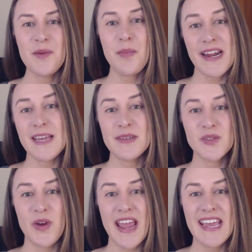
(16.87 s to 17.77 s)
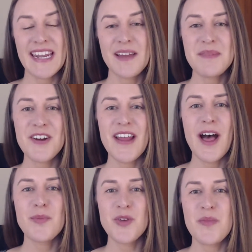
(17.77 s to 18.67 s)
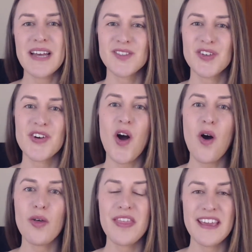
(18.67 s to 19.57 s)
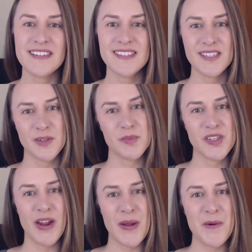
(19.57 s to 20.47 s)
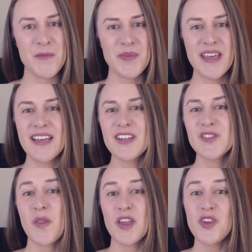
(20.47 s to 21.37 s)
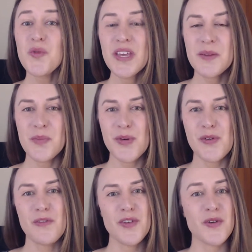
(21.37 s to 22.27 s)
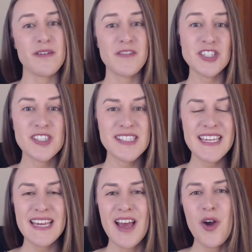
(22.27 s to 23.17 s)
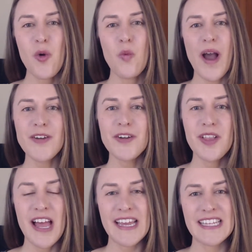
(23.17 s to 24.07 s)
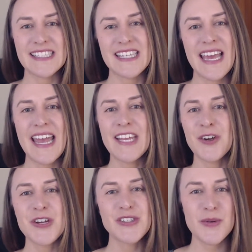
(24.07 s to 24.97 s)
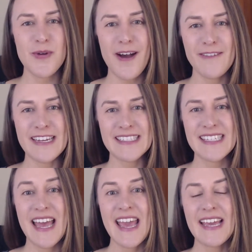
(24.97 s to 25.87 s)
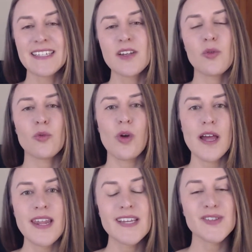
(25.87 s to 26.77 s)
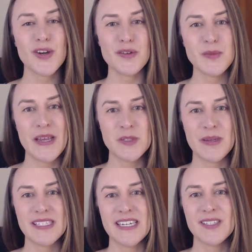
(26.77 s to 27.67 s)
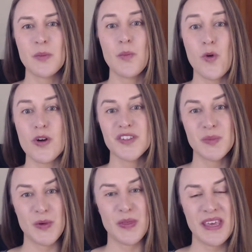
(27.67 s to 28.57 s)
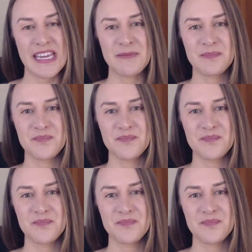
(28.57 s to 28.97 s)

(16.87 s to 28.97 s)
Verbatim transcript: My name is Rae and I'm here to help you master all things Dubsado so that you can improve your efficiency, wow your clients, increase your profits, and run a service-based business more smoothly.